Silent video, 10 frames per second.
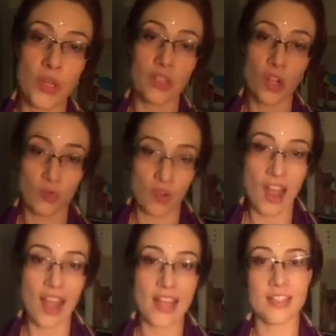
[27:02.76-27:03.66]
will
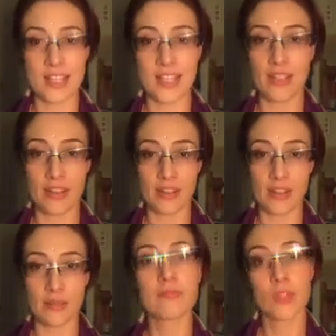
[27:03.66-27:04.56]
arise in
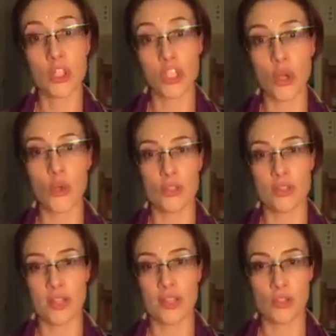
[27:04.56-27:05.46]
the close,
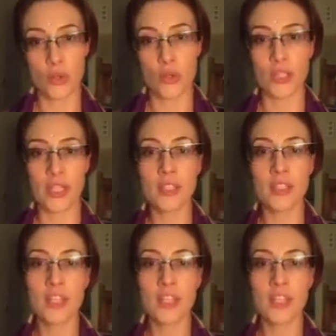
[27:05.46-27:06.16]
let's call it,